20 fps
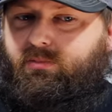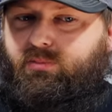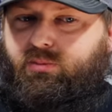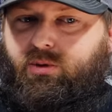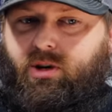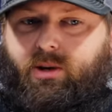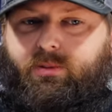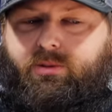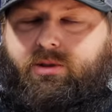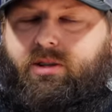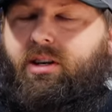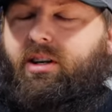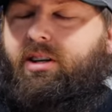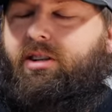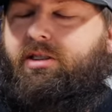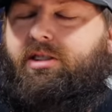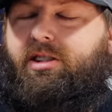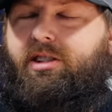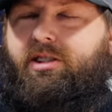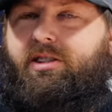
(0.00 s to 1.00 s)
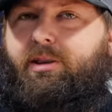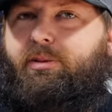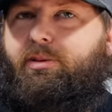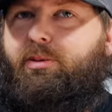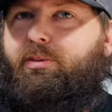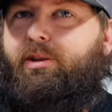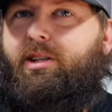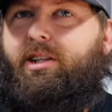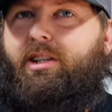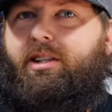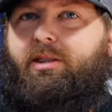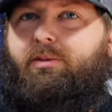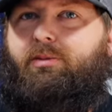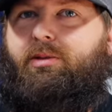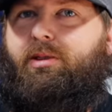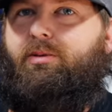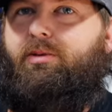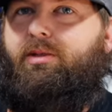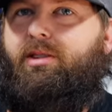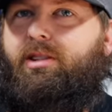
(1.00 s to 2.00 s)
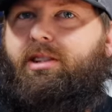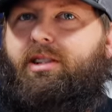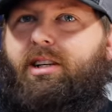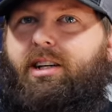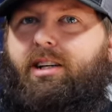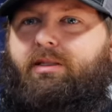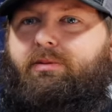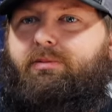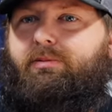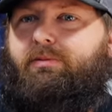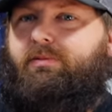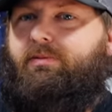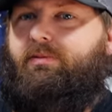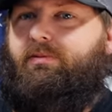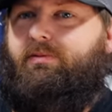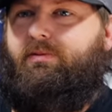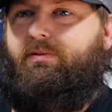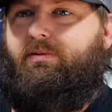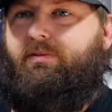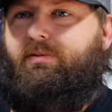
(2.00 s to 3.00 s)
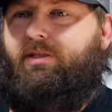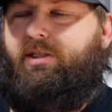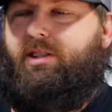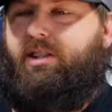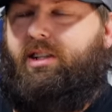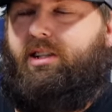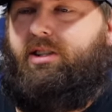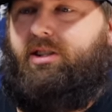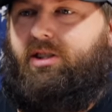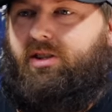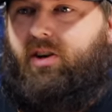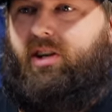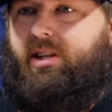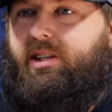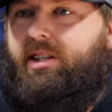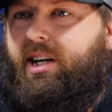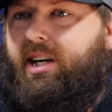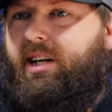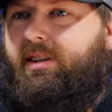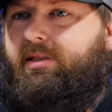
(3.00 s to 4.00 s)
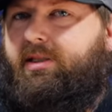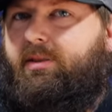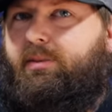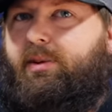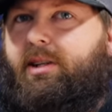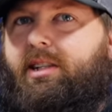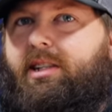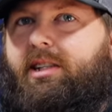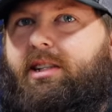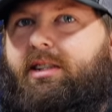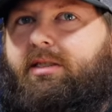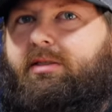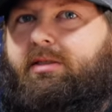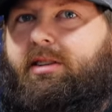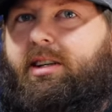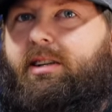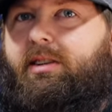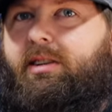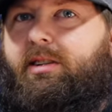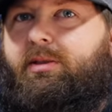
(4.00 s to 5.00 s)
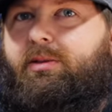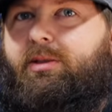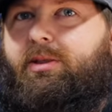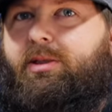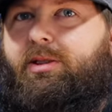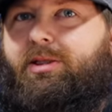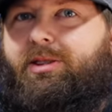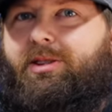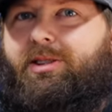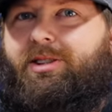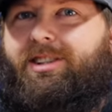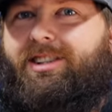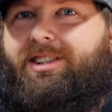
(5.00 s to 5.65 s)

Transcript: props to her. She's able to pick it up and run with it. I, it's great to have somebody that can do that. That's for sure.